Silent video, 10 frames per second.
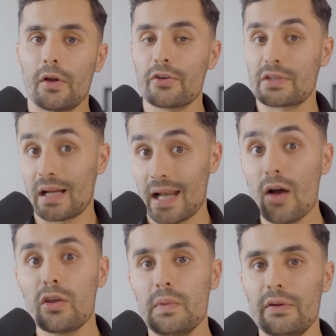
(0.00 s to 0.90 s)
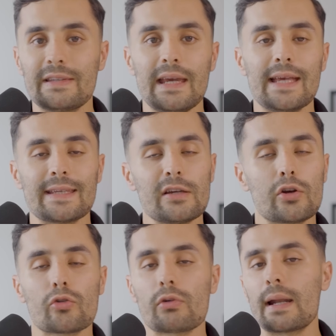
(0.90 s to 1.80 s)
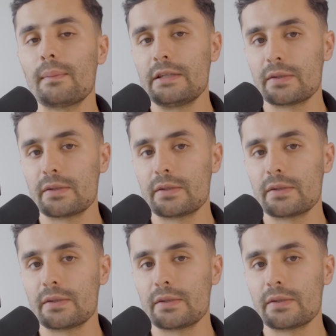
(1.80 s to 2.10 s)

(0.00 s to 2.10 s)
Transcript: because the cloud community is incredibly